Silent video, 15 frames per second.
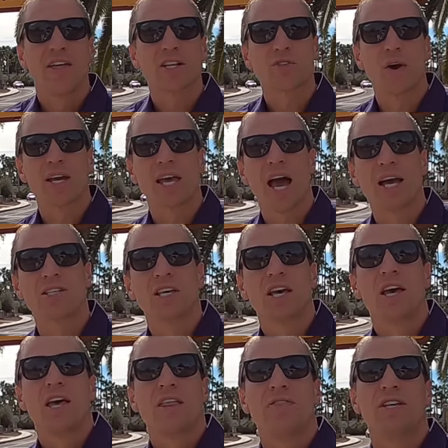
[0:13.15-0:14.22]
That's right guys,
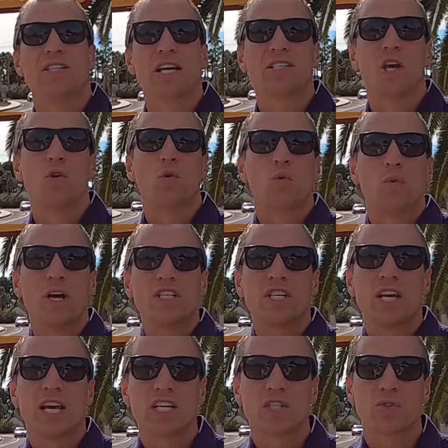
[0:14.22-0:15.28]
this has a
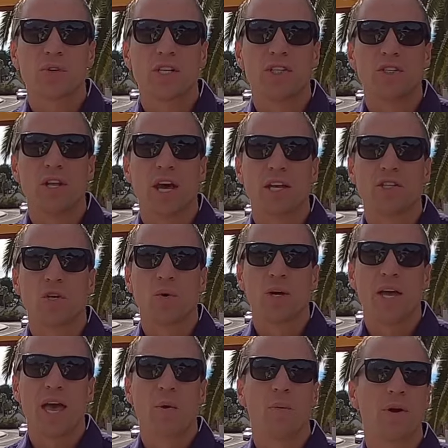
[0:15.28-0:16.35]
rich history uh, to it,